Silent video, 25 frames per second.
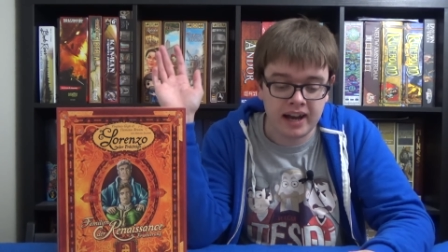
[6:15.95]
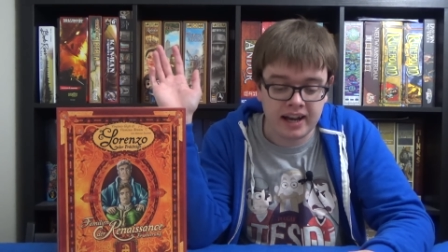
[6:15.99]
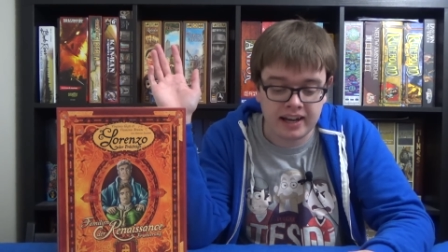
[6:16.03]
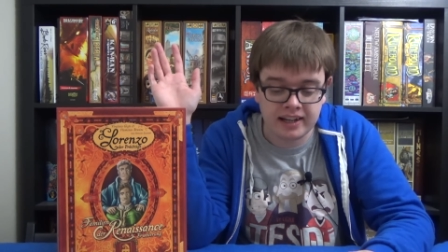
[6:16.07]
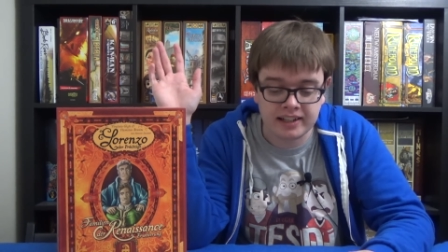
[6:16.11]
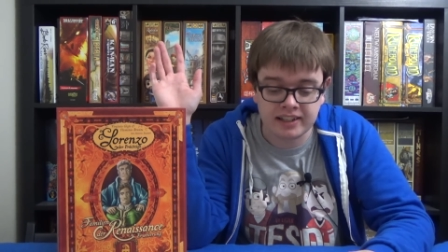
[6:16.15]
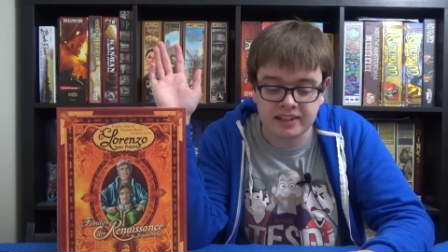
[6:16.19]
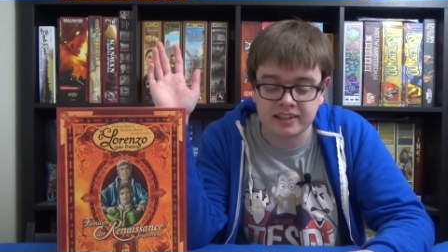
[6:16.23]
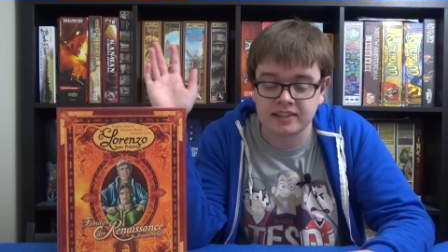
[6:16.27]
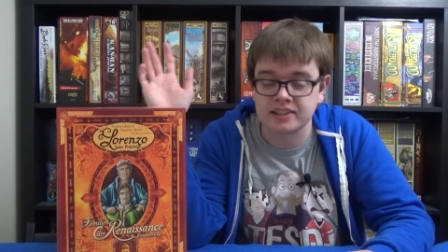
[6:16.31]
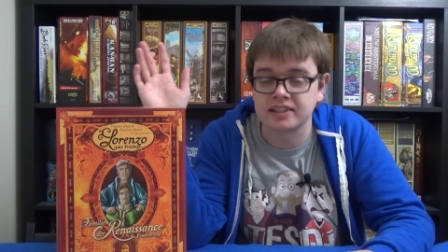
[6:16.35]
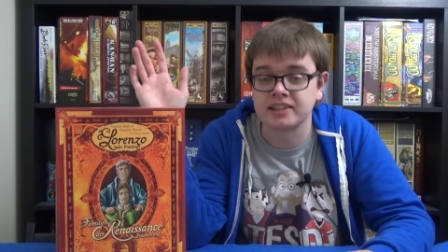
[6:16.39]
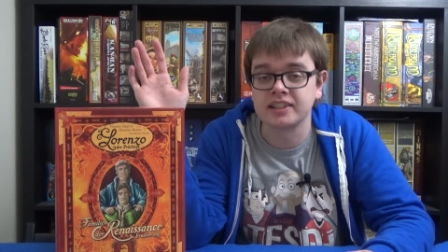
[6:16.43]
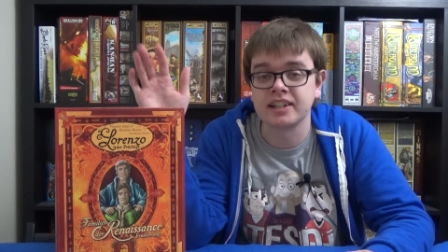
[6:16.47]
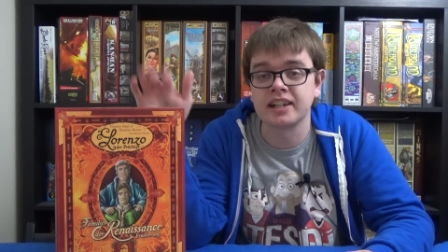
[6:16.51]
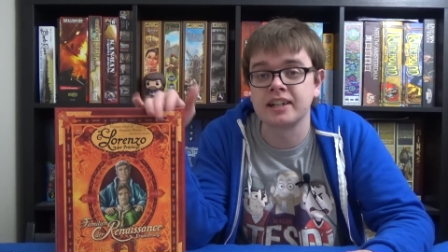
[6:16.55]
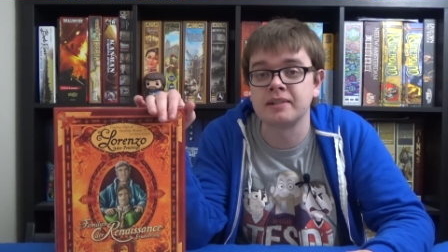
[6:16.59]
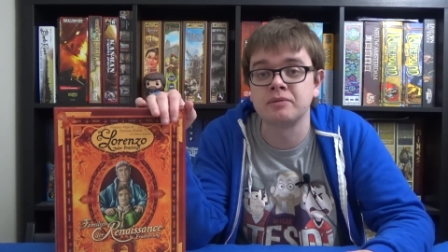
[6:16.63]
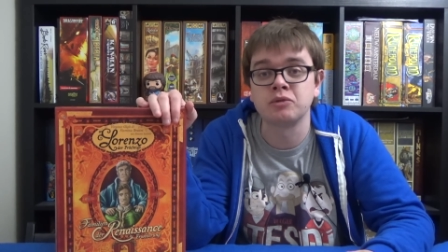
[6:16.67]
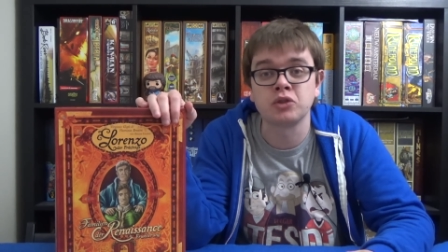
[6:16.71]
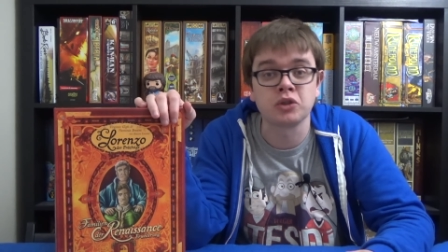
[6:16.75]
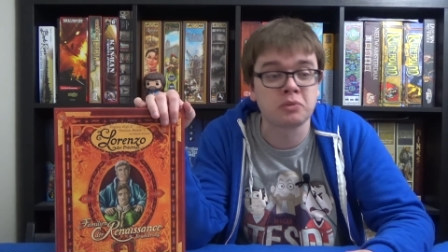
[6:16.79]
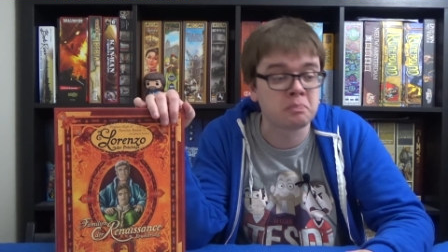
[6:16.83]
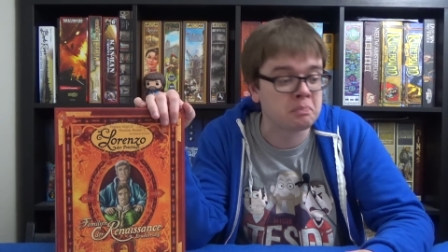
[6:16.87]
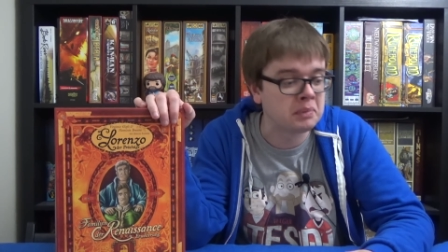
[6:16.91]
and I
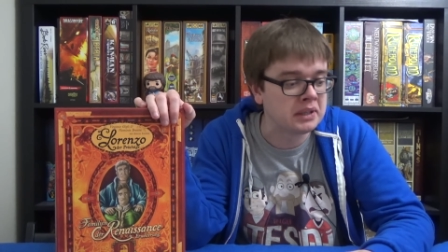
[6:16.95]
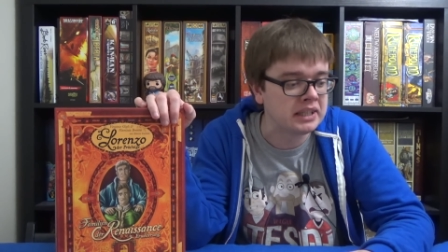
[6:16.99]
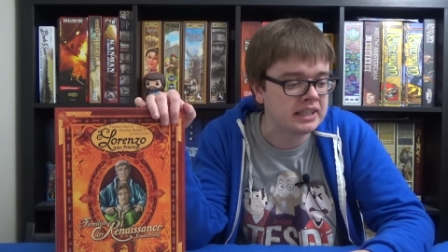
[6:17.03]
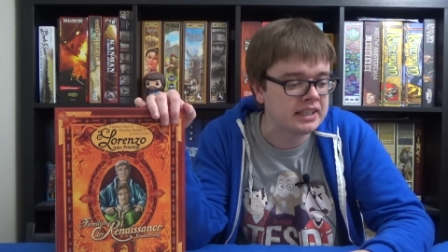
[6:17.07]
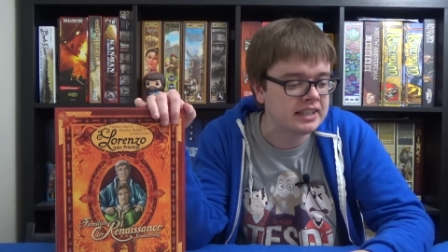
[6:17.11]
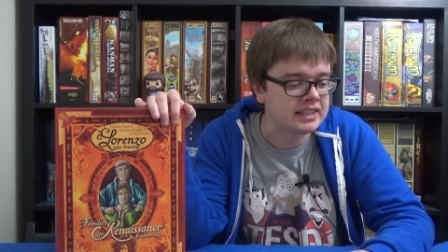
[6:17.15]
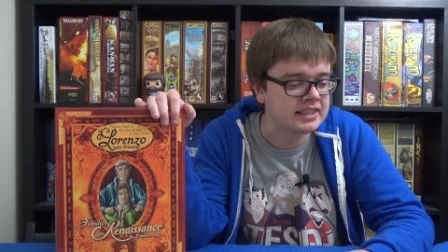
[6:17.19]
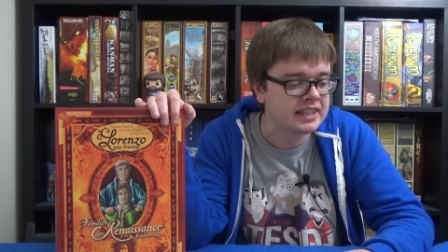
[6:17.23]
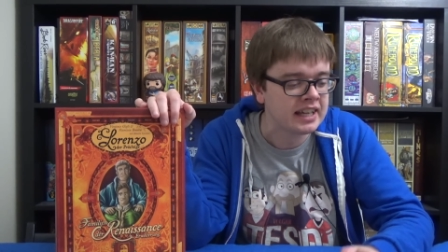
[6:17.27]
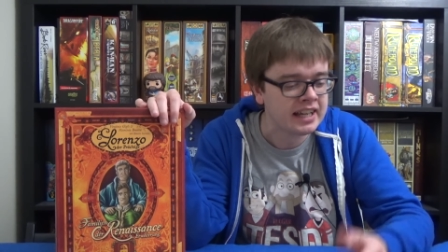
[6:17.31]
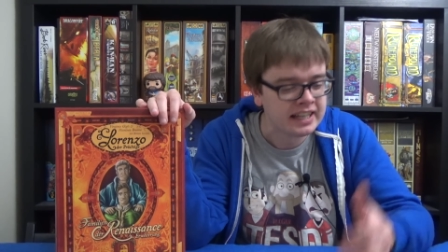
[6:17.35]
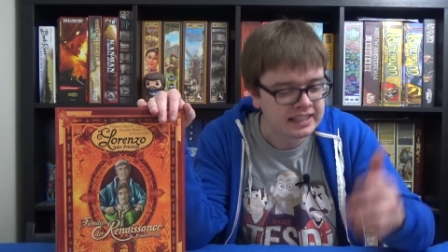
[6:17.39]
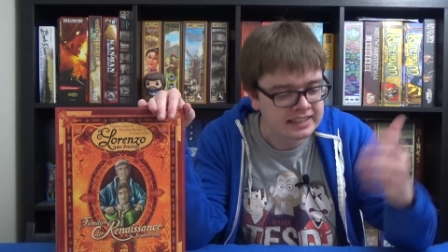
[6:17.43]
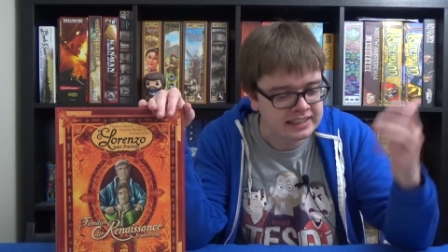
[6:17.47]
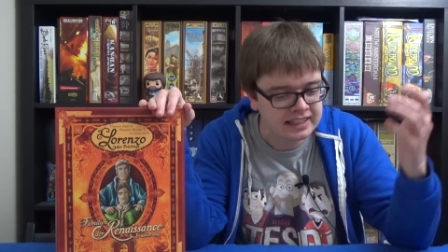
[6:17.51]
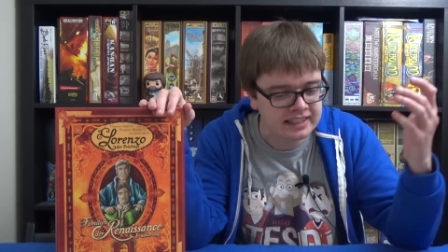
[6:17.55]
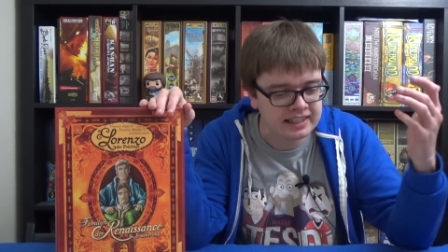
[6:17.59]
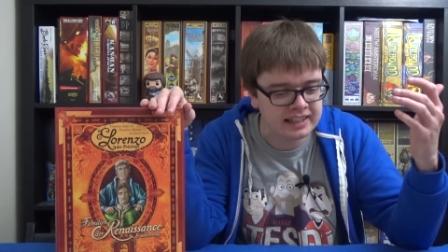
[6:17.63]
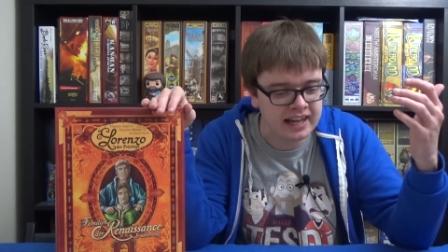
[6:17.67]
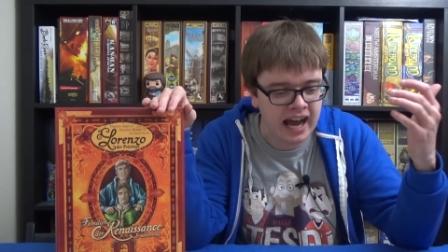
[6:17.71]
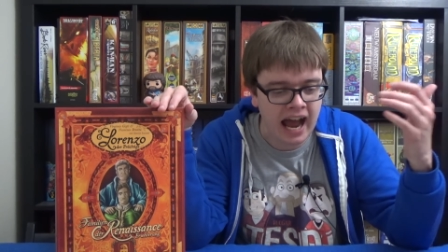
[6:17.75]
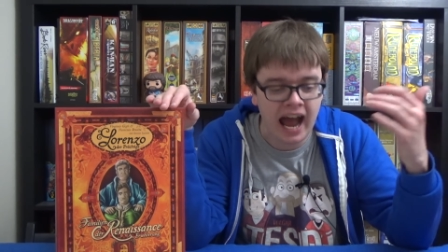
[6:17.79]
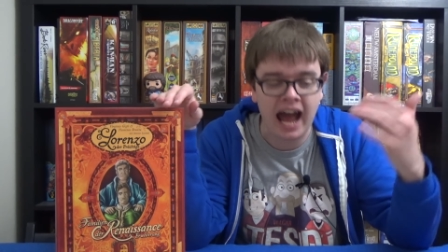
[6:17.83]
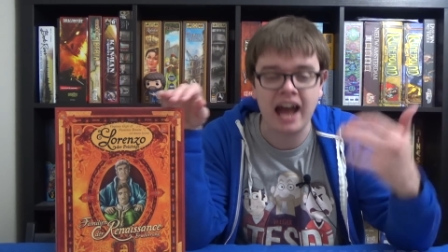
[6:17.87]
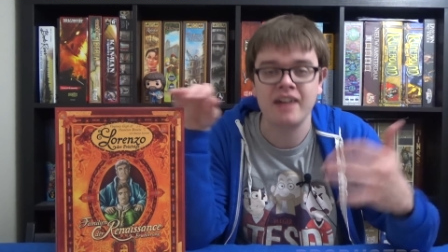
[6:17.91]
am just pleased
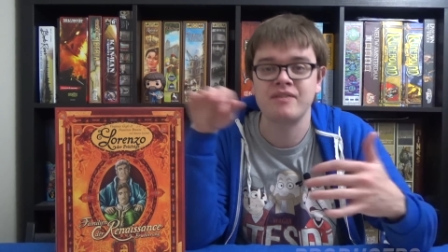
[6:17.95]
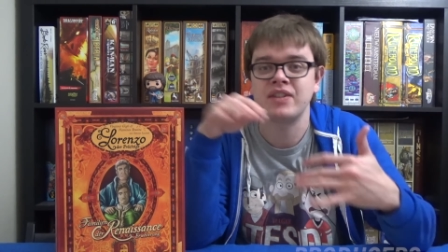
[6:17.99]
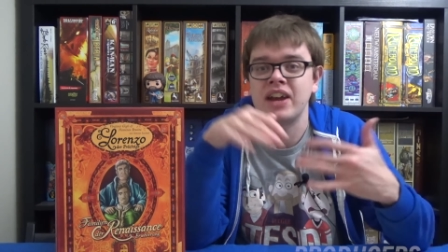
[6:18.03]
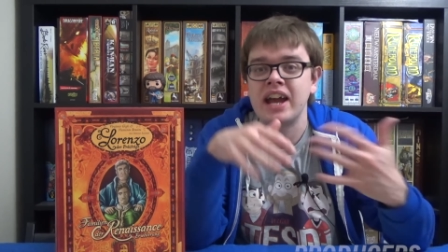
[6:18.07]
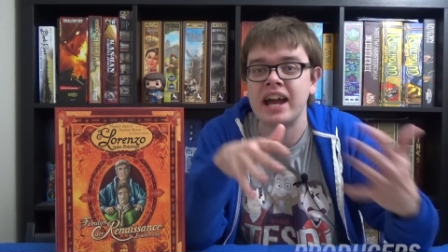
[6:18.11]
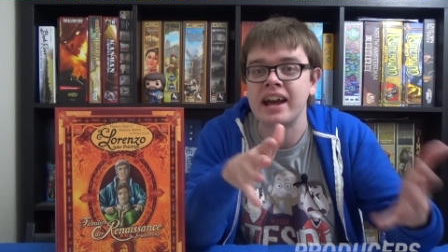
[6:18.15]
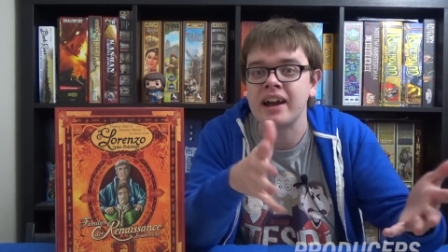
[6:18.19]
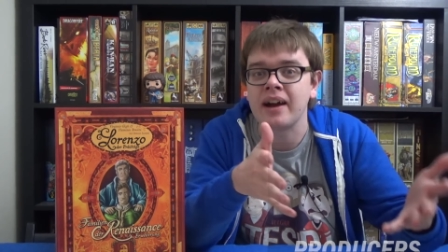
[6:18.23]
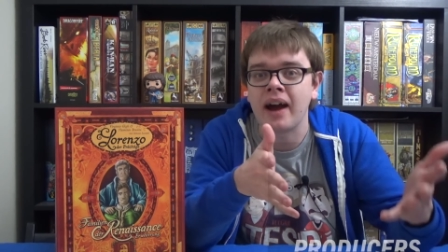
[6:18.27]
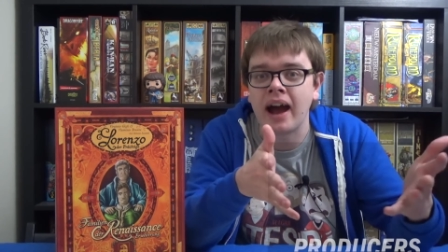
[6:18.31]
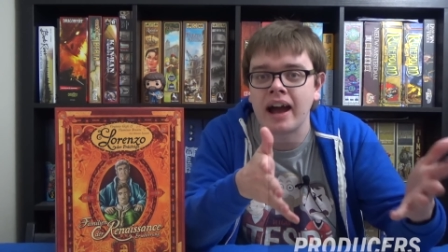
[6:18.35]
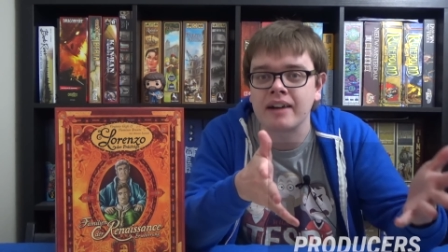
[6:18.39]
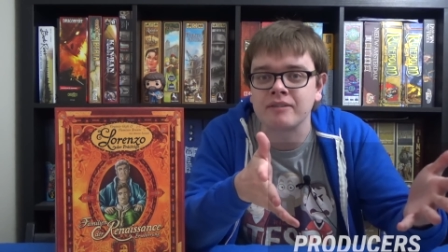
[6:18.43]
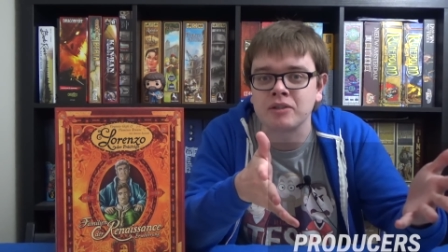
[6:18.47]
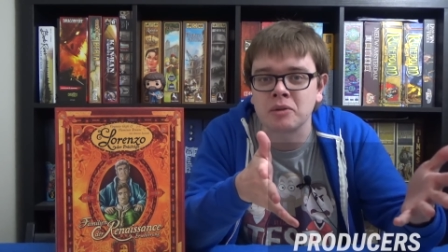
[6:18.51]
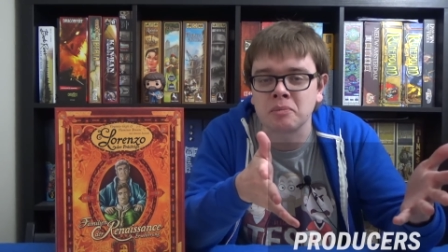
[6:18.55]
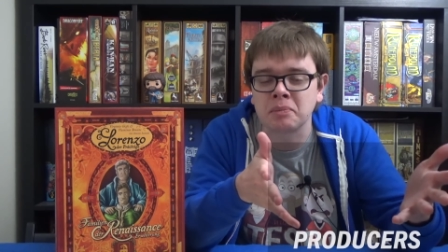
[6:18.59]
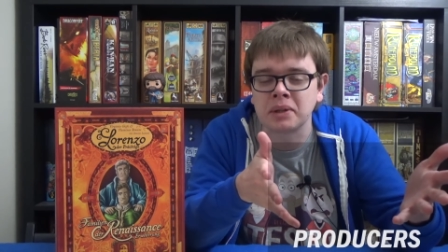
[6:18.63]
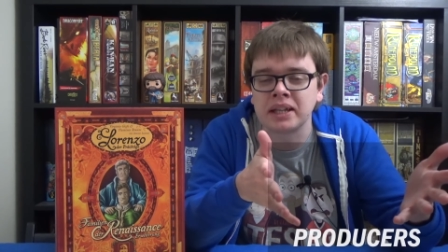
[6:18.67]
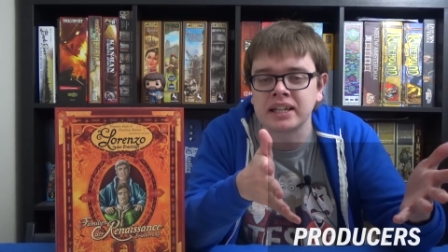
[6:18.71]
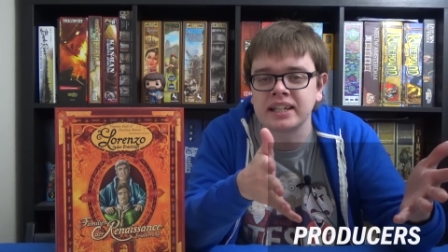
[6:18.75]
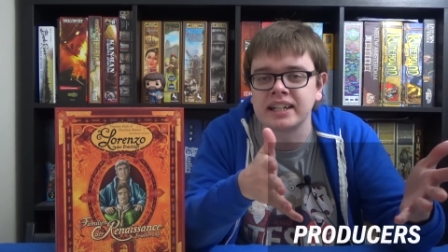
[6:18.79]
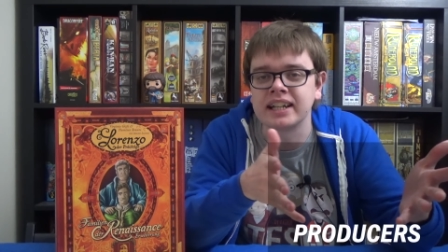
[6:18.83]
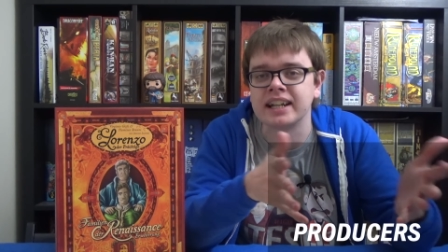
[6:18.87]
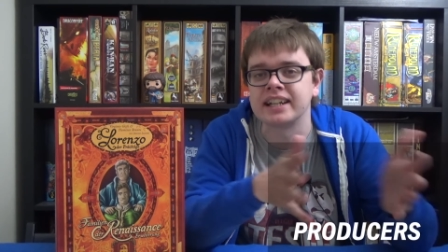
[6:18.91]
to have it out, have it
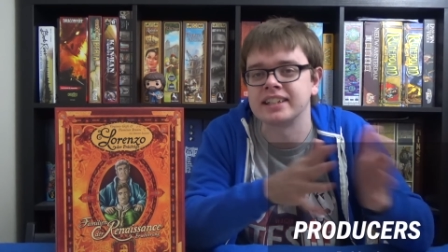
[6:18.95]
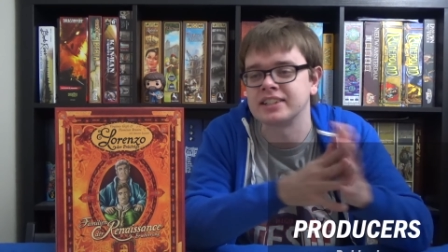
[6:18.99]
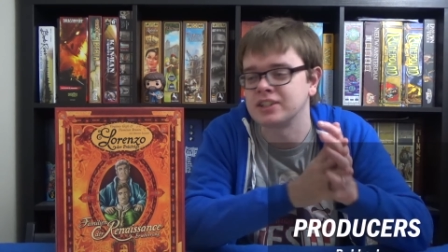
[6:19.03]
played again.